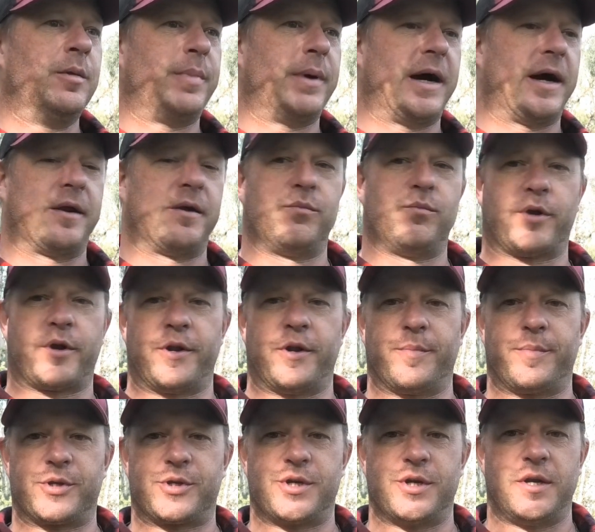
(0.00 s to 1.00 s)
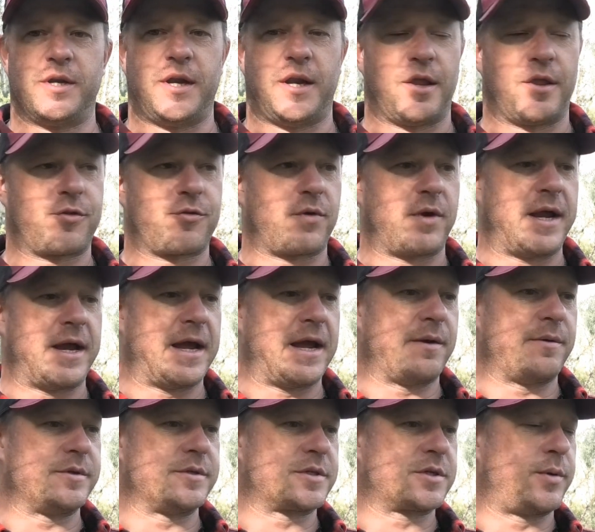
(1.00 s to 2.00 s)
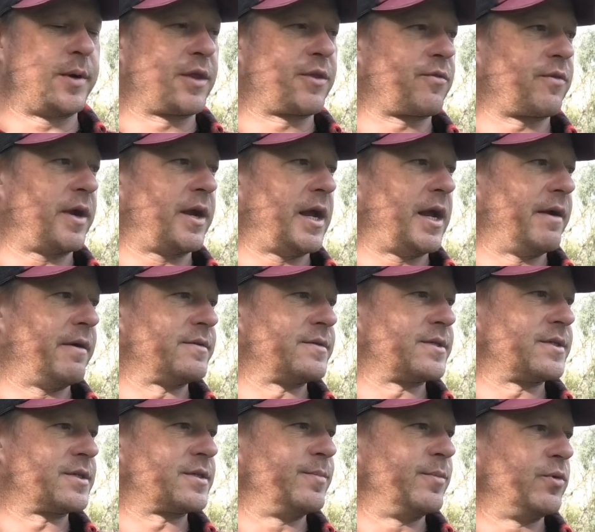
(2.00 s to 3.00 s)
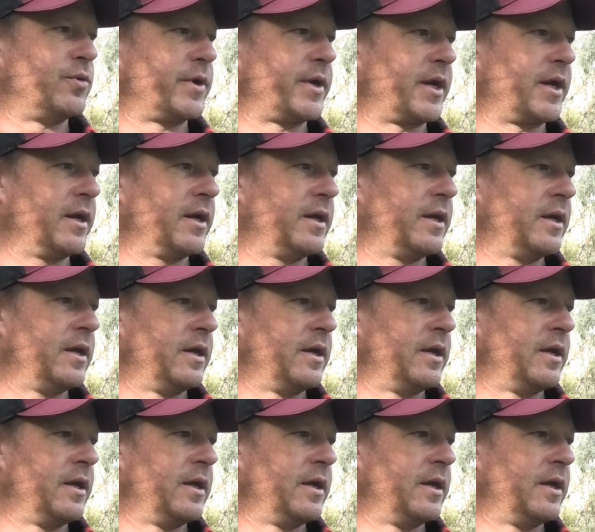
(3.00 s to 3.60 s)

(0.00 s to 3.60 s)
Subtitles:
But what an opportunity. 3 hours, quick 3 hours this morning.